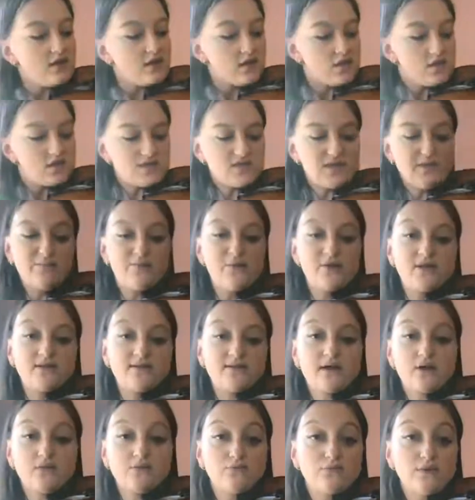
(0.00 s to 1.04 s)
So I'm putting
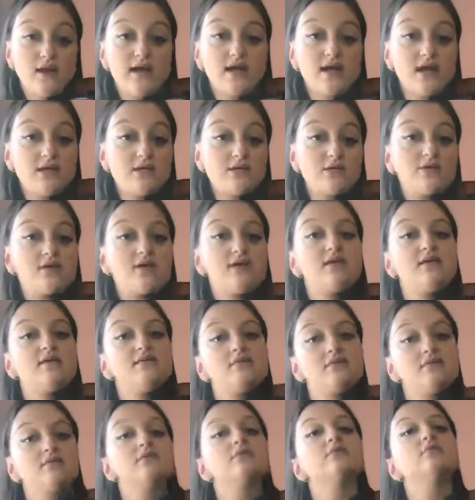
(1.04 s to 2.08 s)
that right
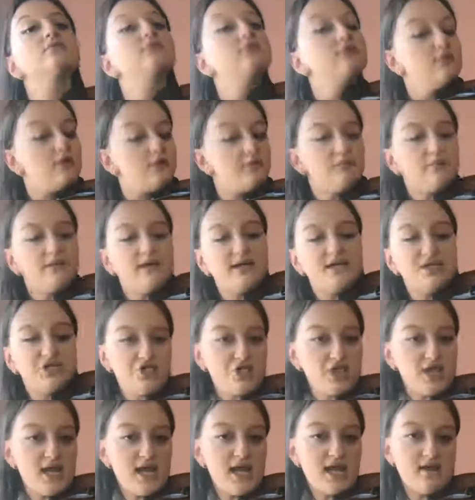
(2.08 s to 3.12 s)
underneath my
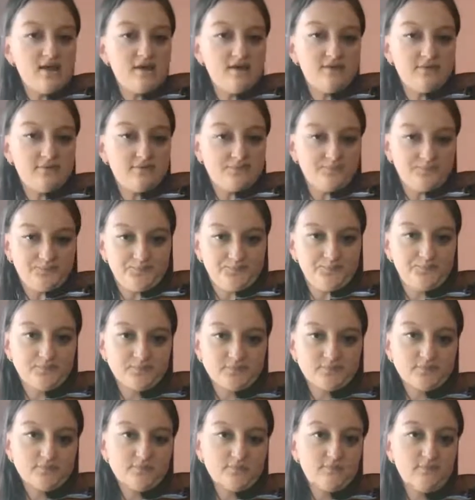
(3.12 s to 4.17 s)
chin.
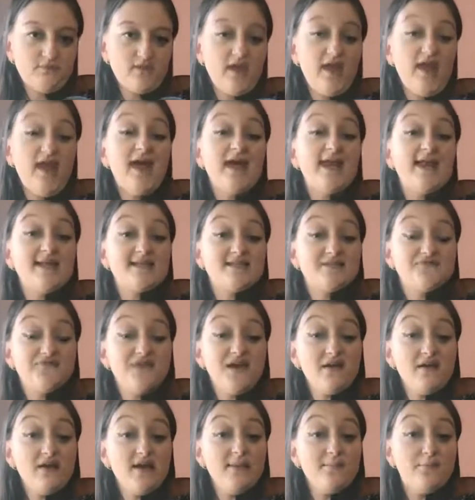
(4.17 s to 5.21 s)
It's
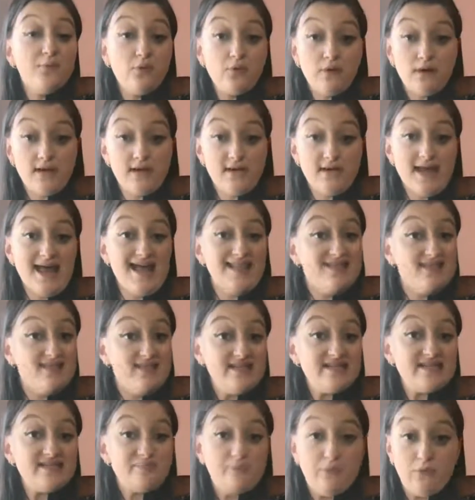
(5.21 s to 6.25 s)
very important at
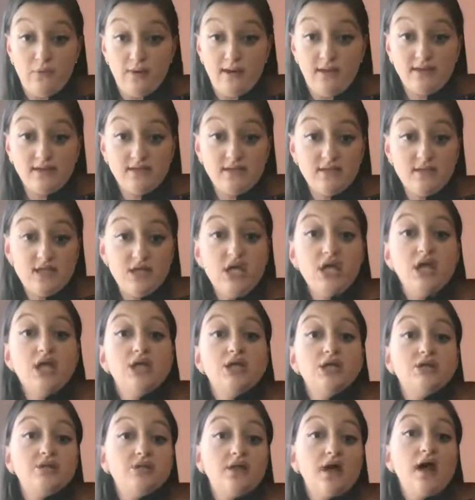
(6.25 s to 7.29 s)
this point
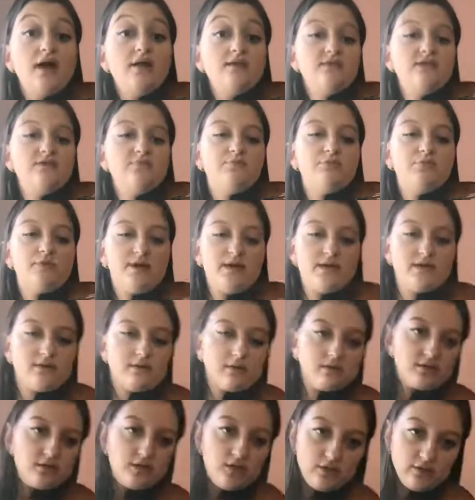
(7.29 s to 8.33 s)
not to point
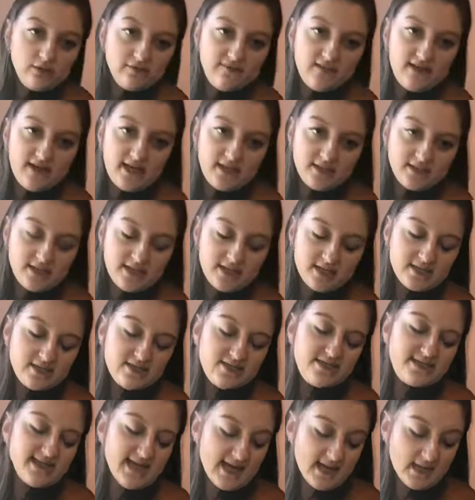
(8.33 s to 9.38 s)
your violin
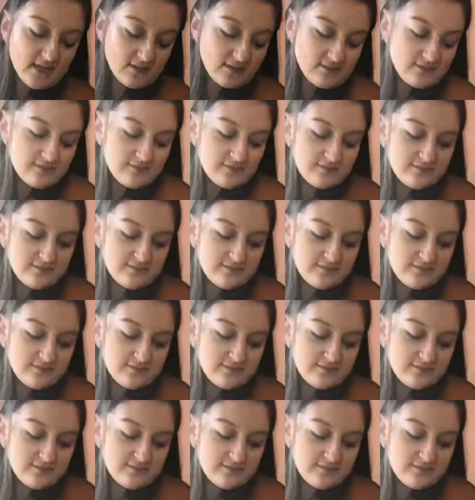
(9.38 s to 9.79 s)
down,